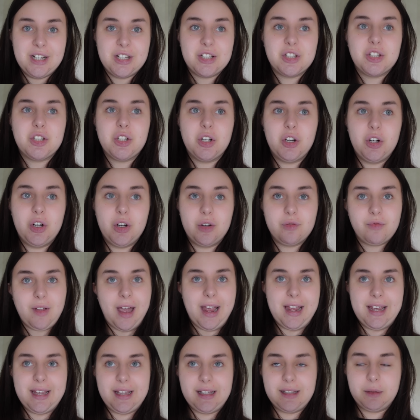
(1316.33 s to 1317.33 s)
So
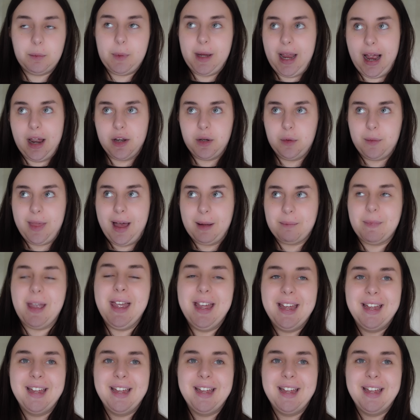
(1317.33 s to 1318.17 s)
that is, we can't do that.